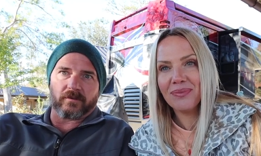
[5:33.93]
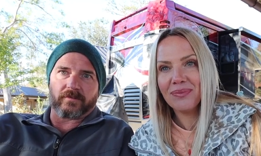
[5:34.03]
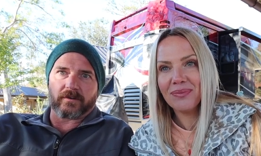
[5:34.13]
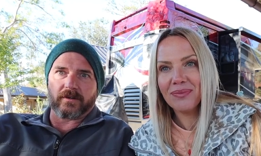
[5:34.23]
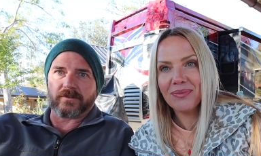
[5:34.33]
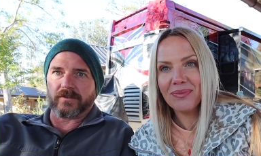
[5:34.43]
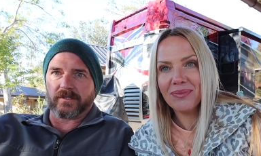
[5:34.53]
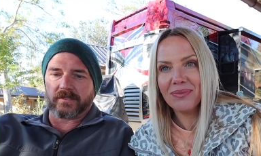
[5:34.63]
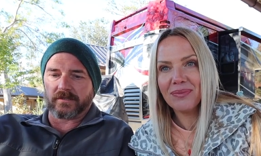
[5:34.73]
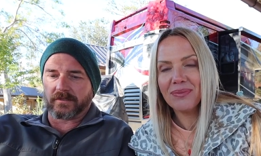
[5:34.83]
Speaker 1: for
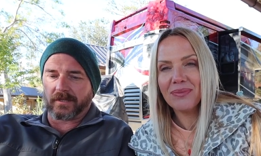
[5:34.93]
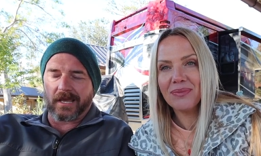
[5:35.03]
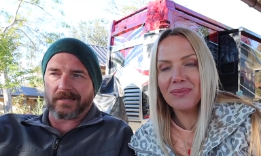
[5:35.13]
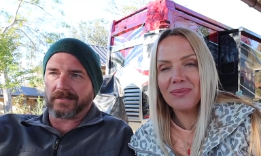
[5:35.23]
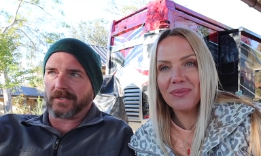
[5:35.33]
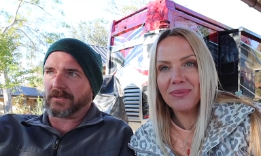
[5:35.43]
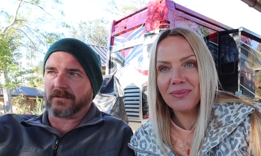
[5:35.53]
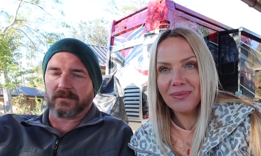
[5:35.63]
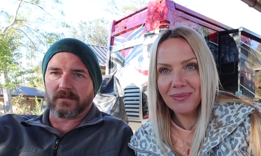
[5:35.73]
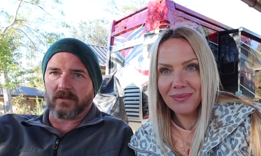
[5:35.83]
groceries. There's gas
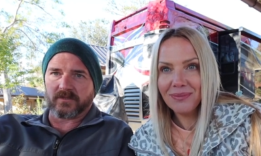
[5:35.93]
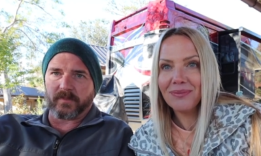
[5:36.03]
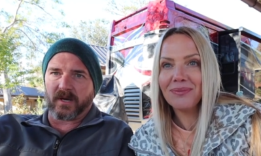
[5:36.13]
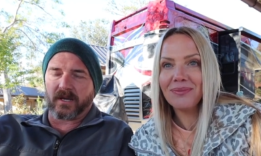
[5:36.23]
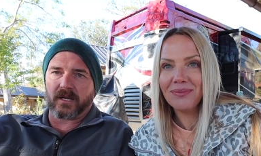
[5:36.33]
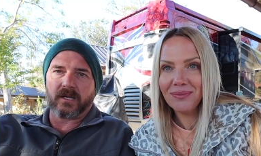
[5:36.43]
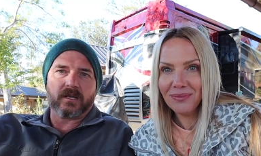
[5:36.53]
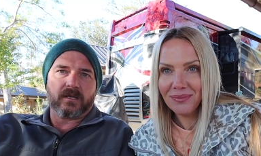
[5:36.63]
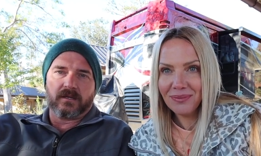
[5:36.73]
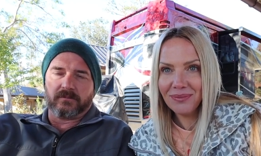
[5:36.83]
stations close by,
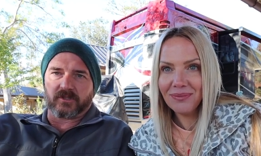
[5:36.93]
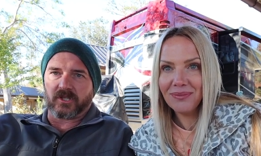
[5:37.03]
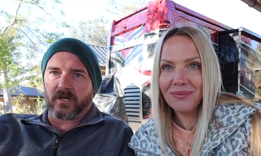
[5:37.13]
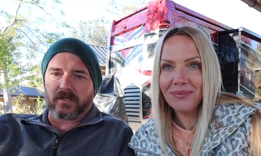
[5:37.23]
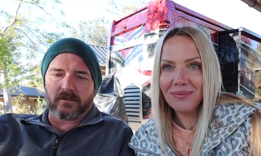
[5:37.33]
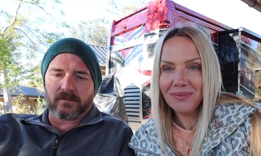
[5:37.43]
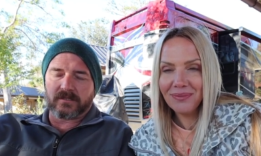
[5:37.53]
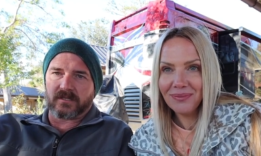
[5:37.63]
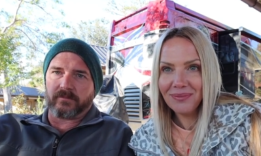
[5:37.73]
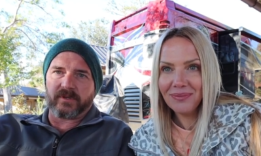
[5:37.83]

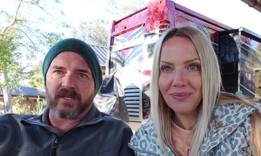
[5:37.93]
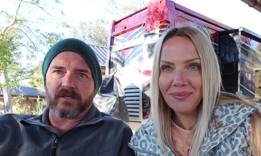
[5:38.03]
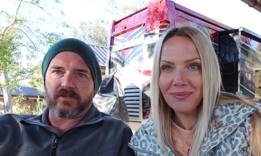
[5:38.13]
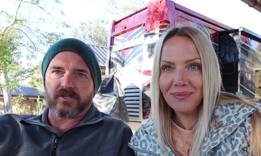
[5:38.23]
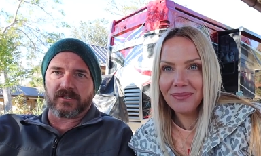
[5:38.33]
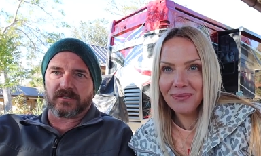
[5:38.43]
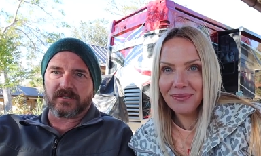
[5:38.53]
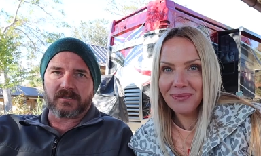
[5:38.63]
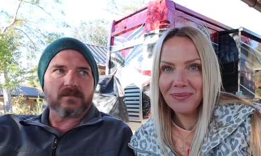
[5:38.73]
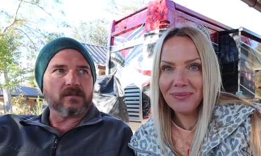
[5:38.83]
McDonald's, the beach
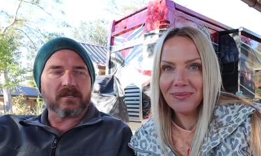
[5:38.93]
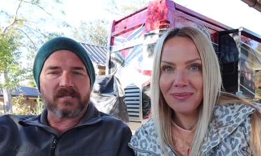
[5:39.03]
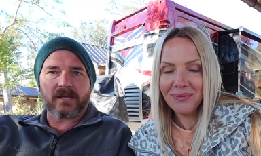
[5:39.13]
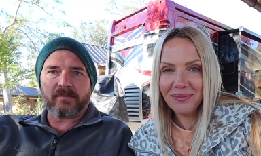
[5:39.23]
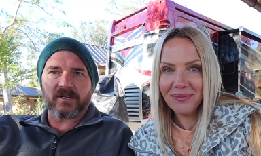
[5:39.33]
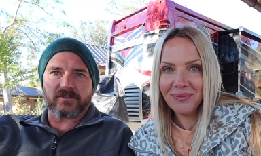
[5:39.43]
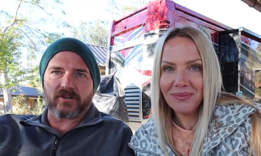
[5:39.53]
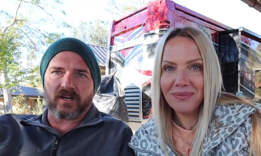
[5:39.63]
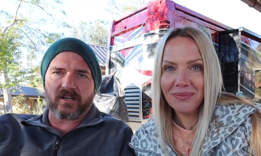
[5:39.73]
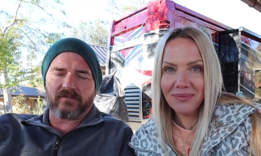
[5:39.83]
is a 10 minute
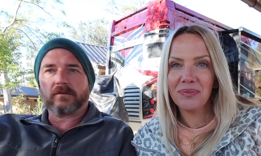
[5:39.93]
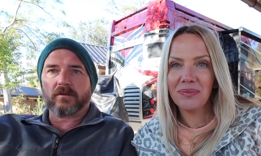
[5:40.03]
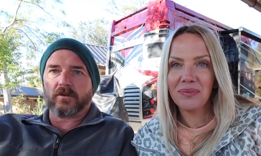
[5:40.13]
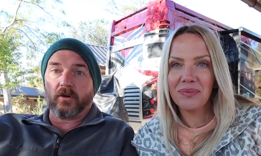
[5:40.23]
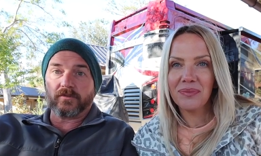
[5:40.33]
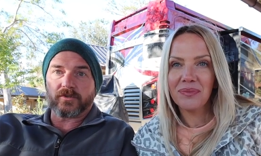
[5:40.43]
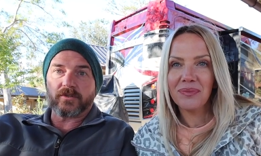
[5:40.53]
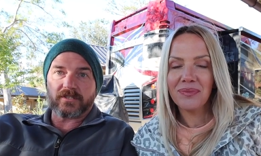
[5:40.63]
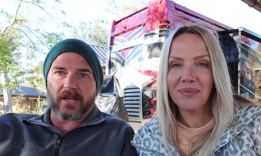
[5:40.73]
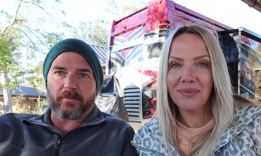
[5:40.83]
drive. Gulf
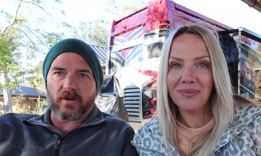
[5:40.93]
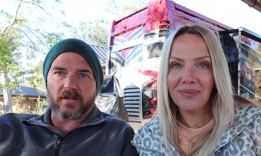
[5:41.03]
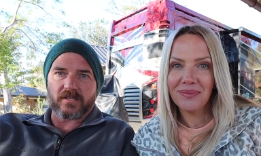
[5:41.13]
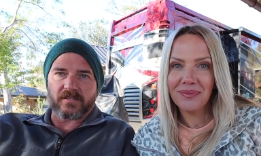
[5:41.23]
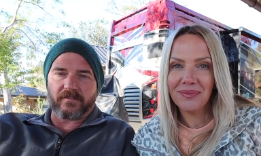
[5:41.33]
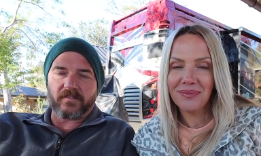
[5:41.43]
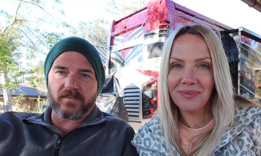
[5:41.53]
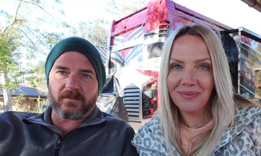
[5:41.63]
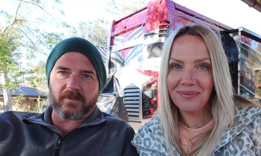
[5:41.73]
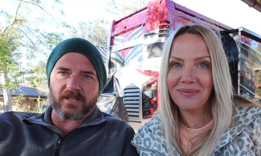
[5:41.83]
Shore State Park is a
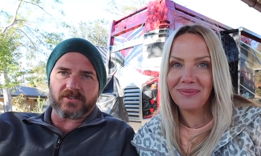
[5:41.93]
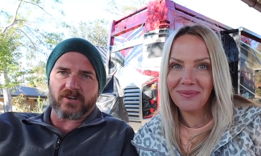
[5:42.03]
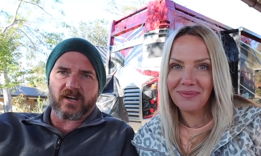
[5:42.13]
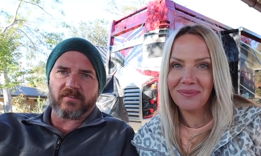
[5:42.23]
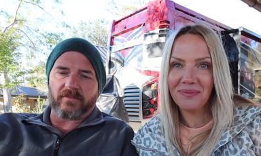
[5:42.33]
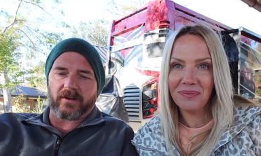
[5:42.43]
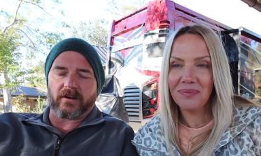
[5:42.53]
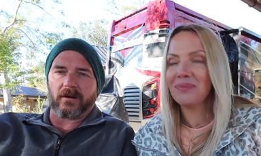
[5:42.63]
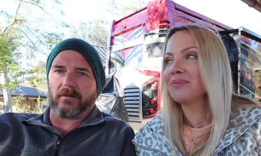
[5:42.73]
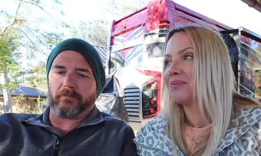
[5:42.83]
15 minute drive.
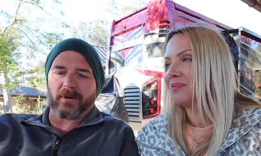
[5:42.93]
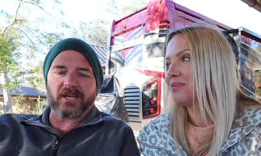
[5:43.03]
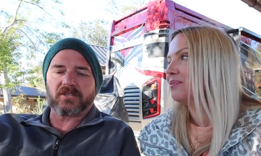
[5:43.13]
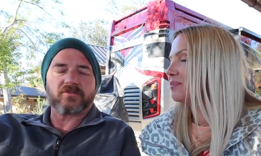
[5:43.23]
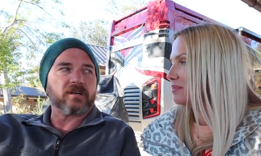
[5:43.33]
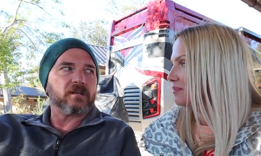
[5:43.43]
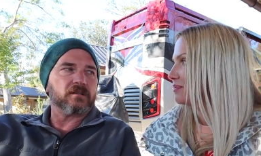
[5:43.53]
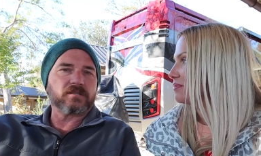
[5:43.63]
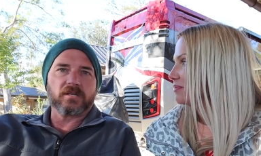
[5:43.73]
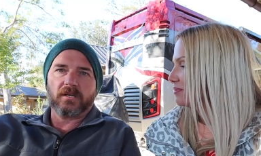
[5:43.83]
There are bike
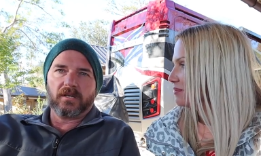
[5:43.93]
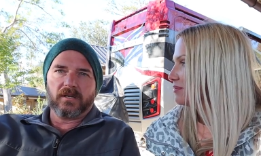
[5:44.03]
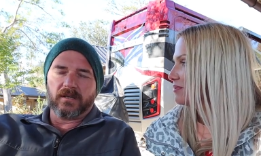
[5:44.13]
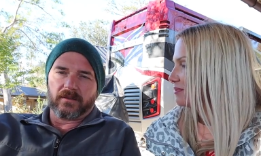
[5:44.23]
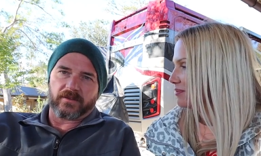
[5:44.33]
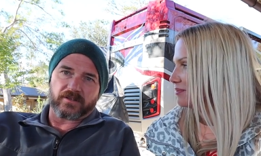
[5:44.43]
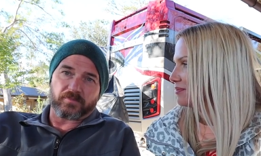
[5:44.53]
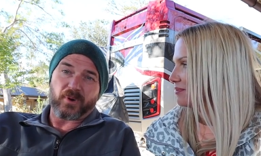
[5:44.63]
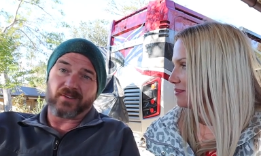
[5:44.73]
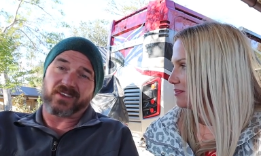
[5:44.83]
trails, there's
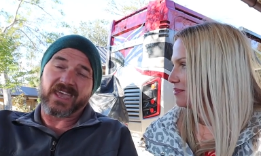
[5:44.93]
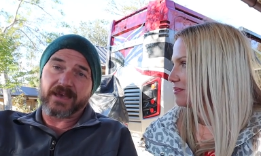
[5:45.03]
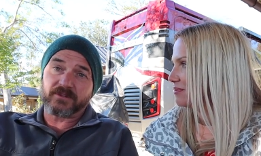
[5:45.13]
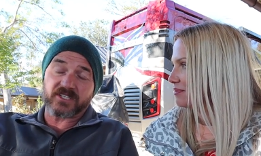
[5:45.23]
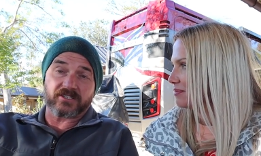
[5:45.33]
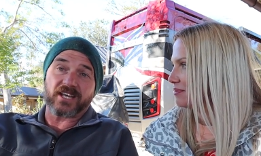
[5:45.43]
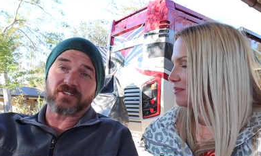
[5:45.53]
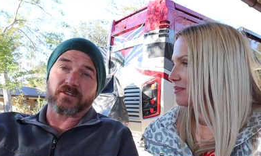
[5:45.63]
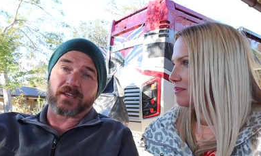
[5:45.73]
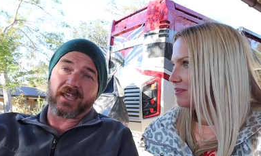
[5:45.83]
private cabins. There's
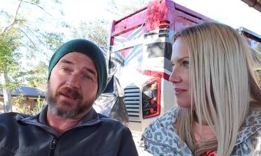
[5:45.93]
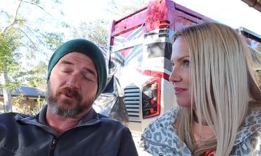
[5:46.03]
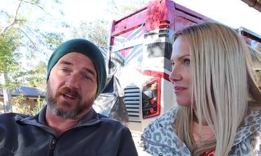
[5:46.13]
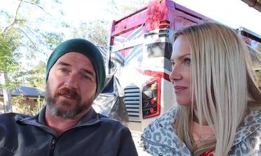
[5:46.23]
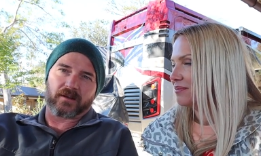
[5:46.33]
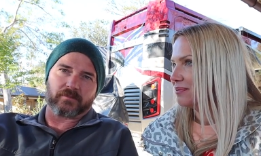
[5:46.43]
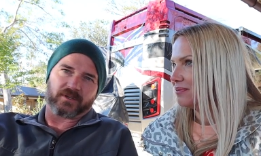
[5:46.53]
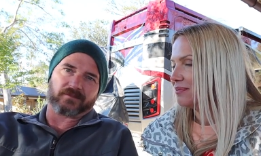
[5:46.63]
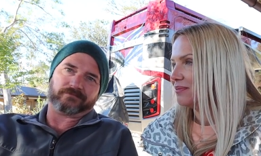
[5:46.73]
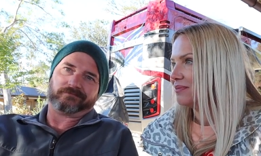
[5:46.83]
actually a campground there, but